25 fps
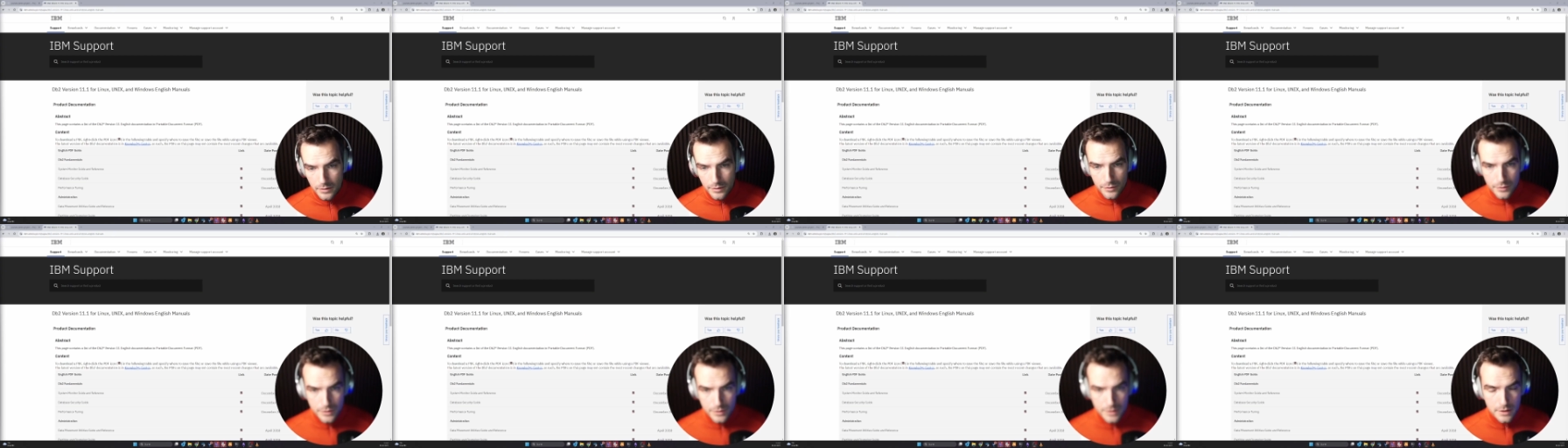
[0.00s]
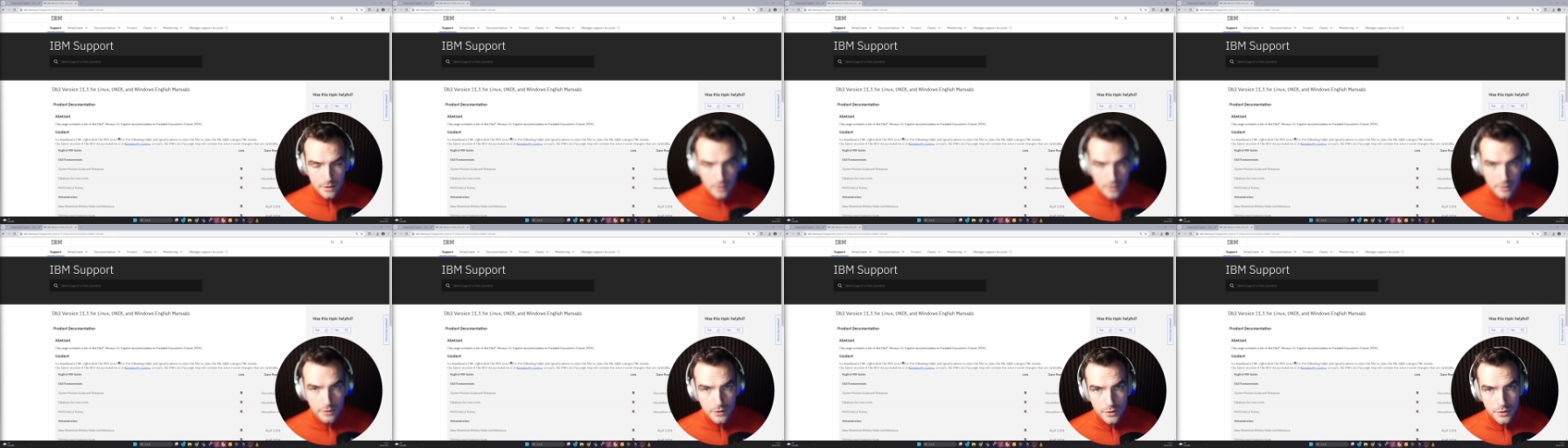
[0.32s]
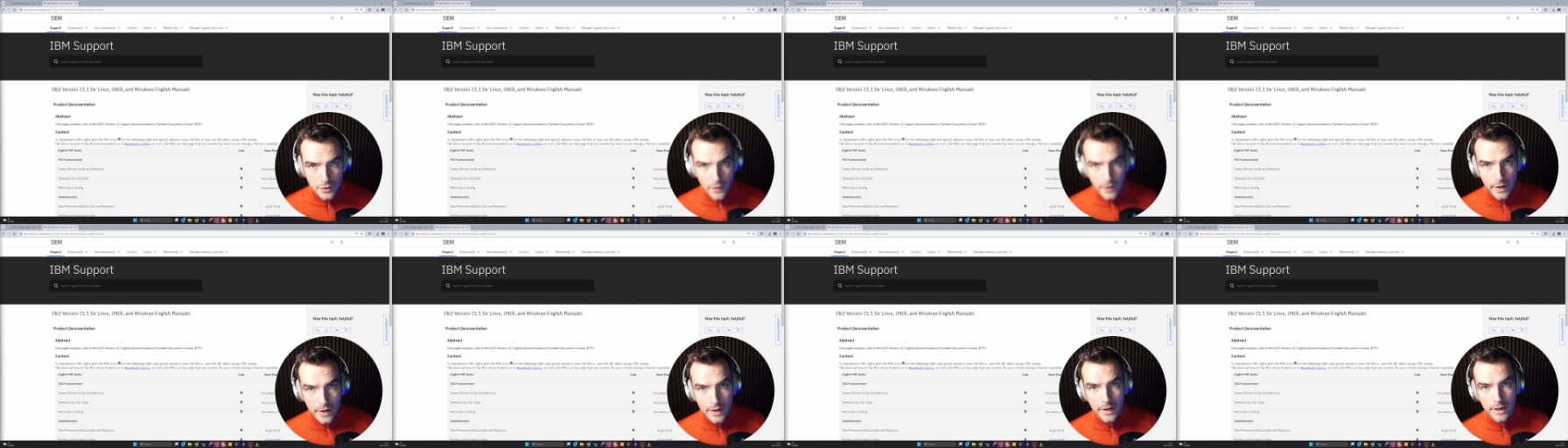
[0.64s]
using
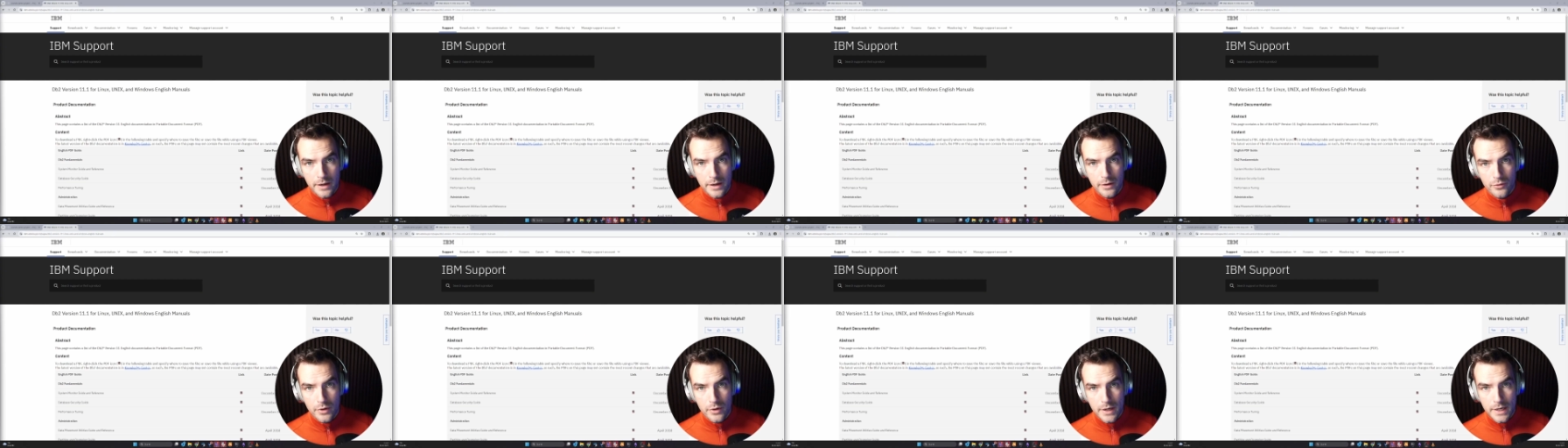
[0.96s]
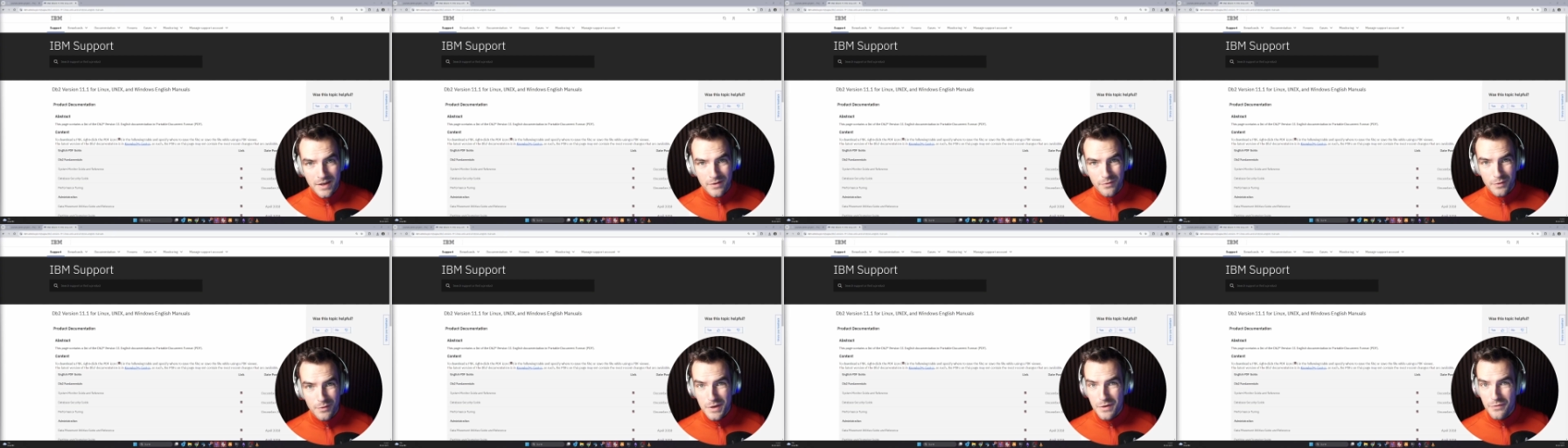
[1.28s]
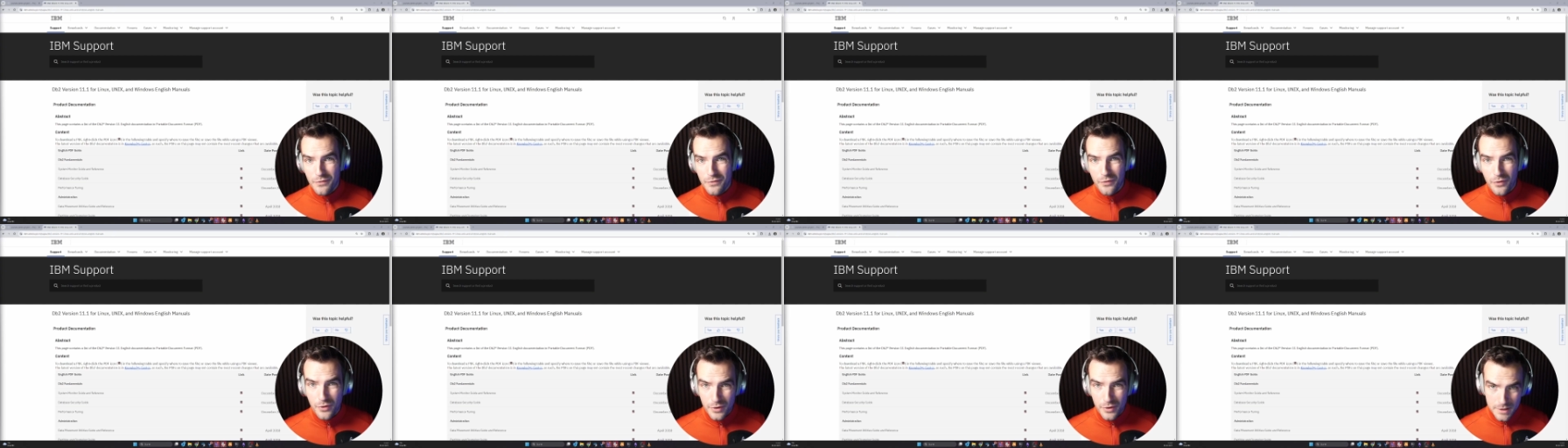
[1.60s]
AutoAI RAG, we
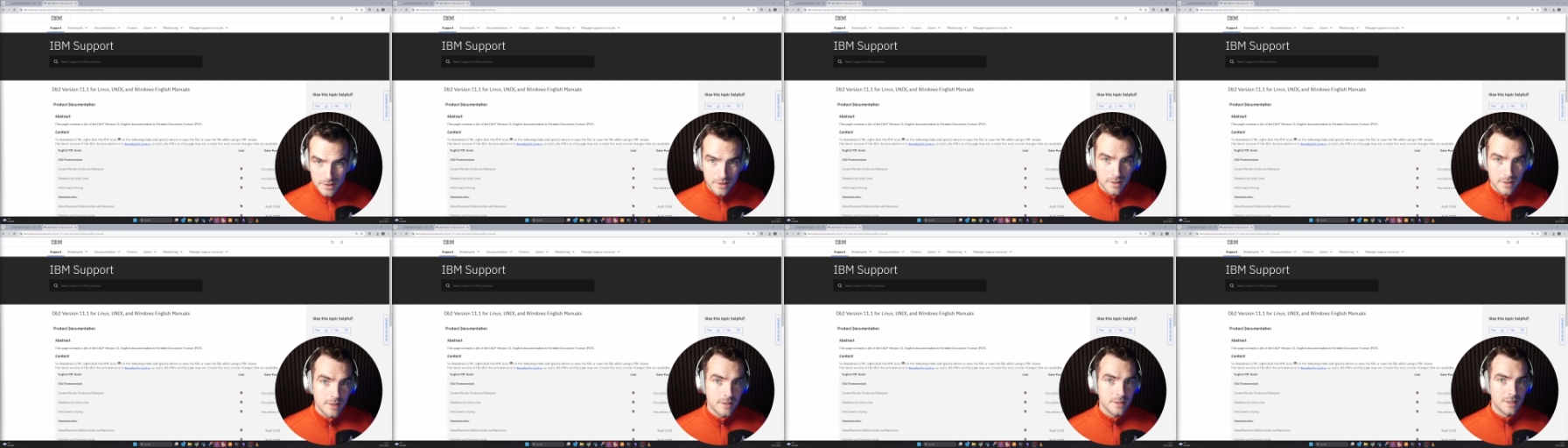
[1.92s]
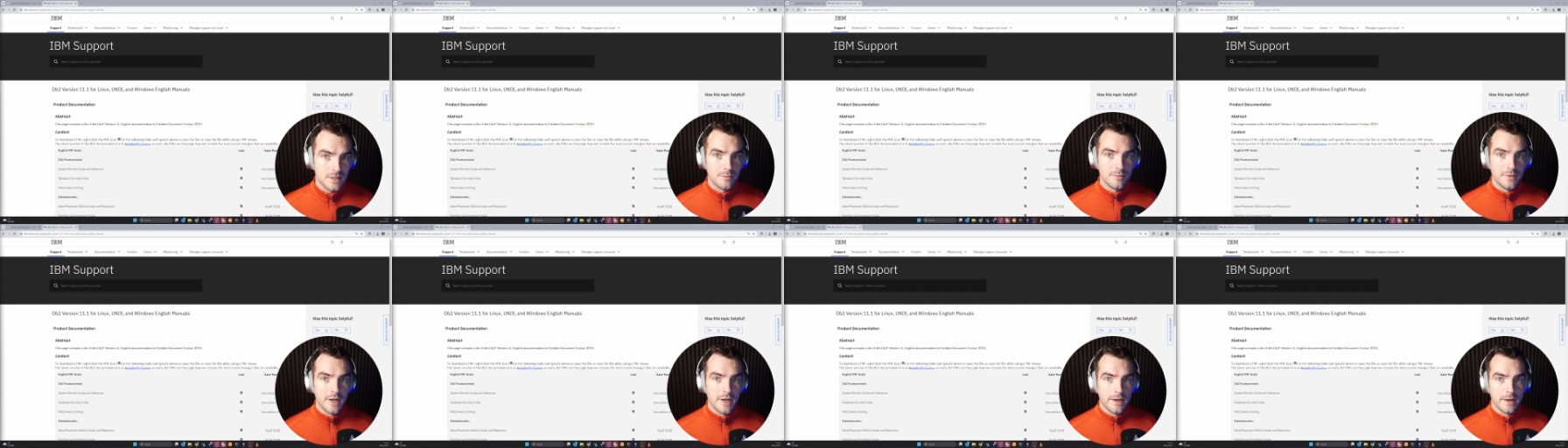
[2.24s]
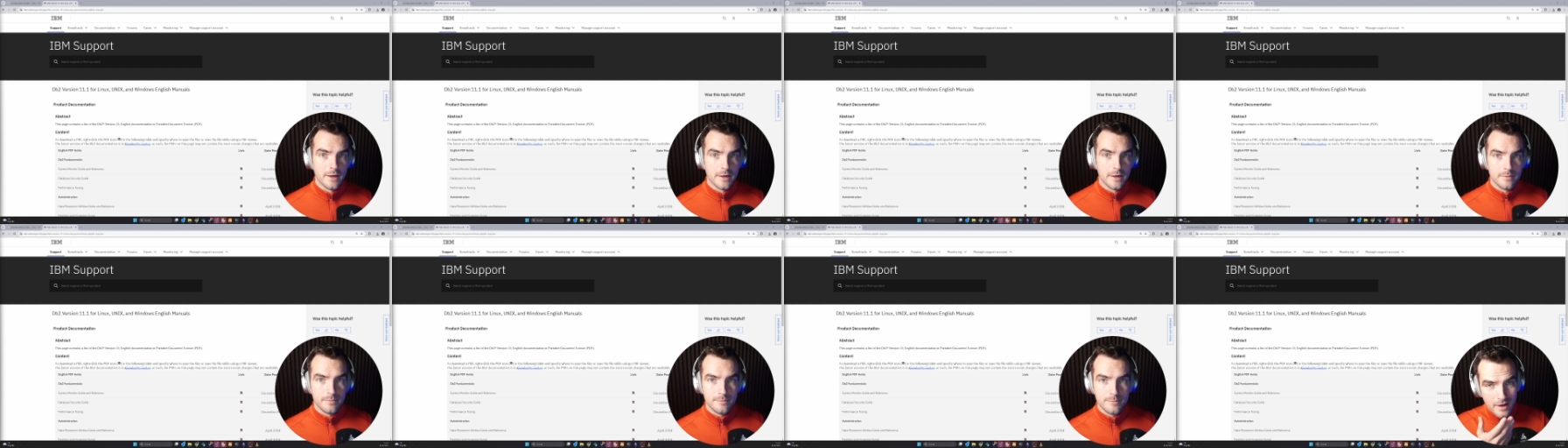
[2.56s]
first need some data.